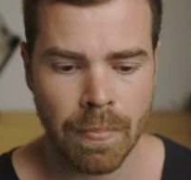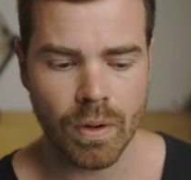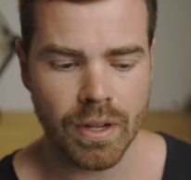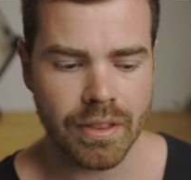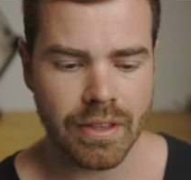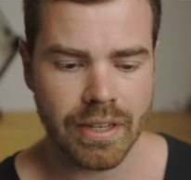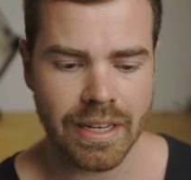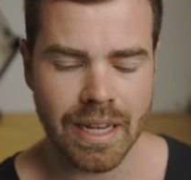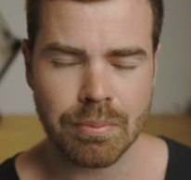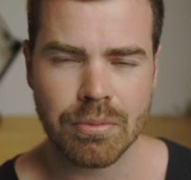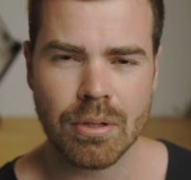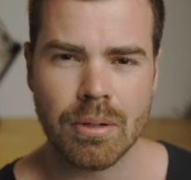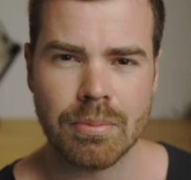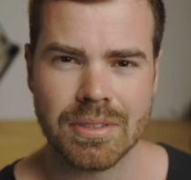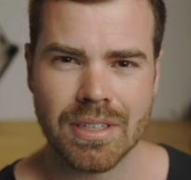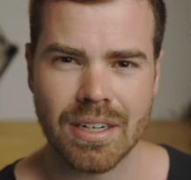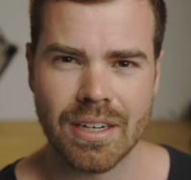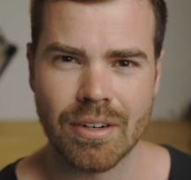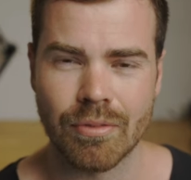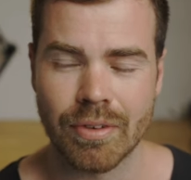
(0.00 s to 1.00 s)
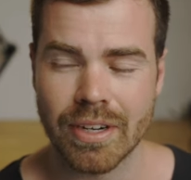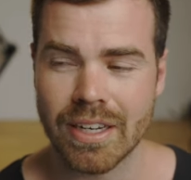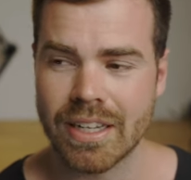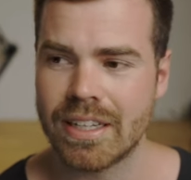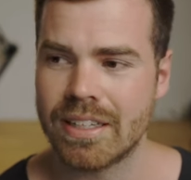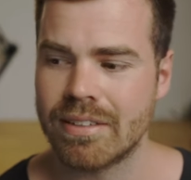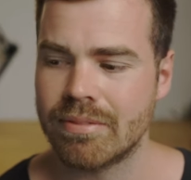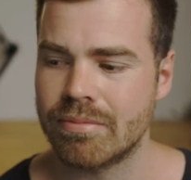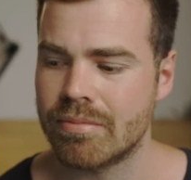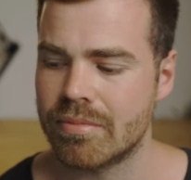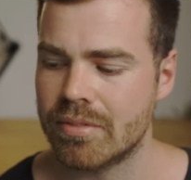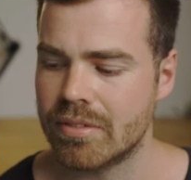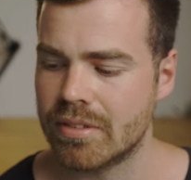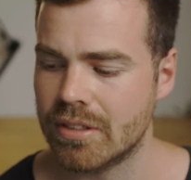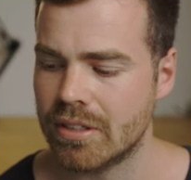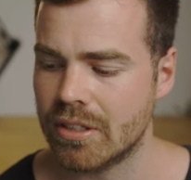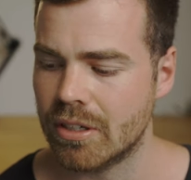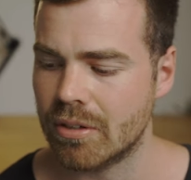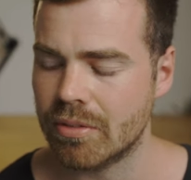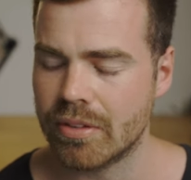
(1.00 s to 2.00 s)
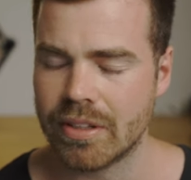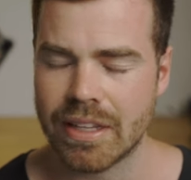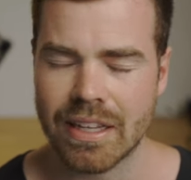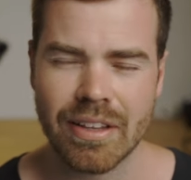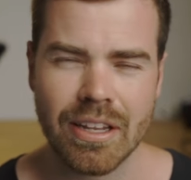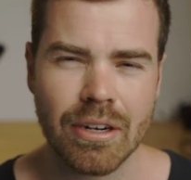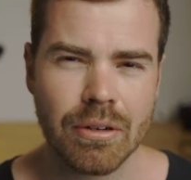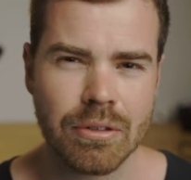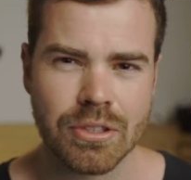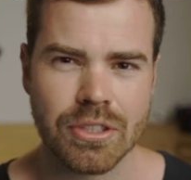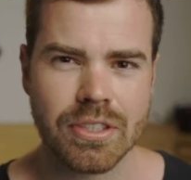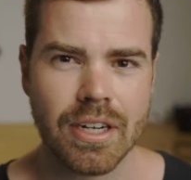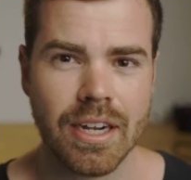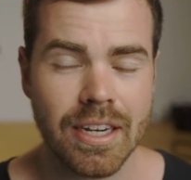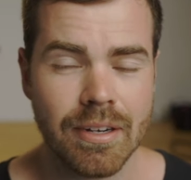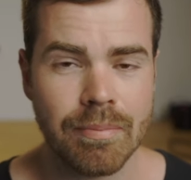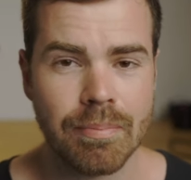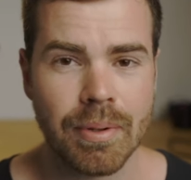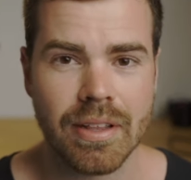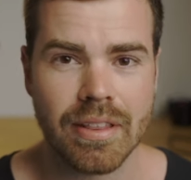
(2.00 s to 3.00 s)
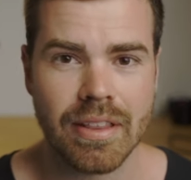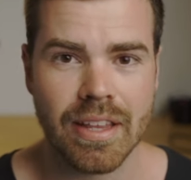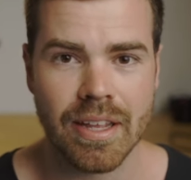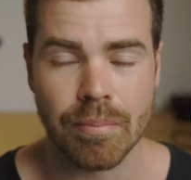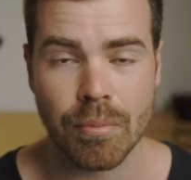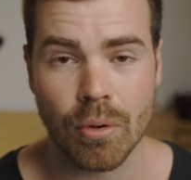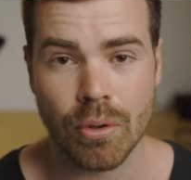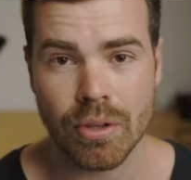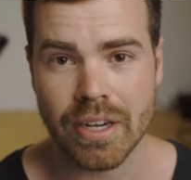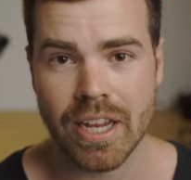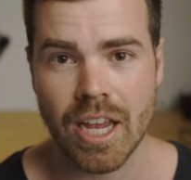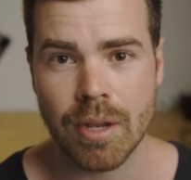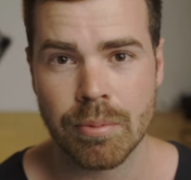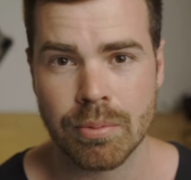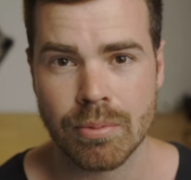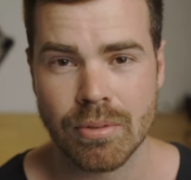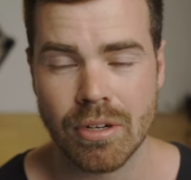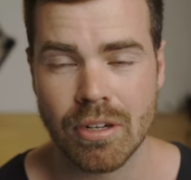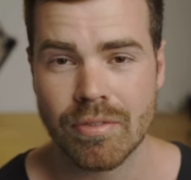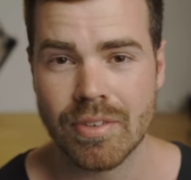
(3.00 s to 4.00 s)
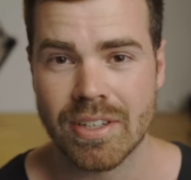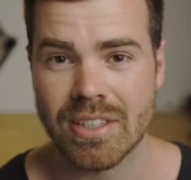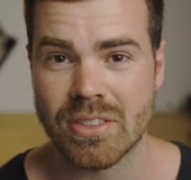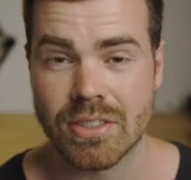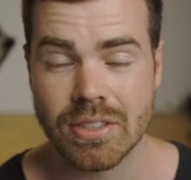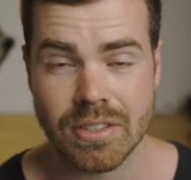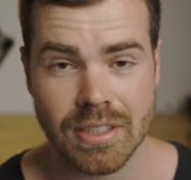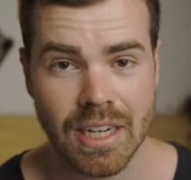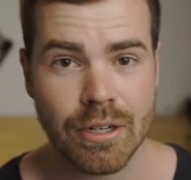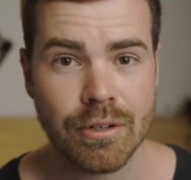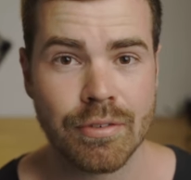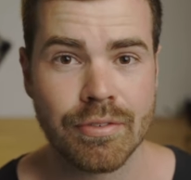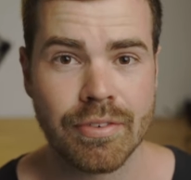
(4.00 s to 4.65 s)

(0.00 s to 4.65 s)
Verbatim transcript: Where the laptop's kind of really you know, they, they don't shine, but they're more than capable of is style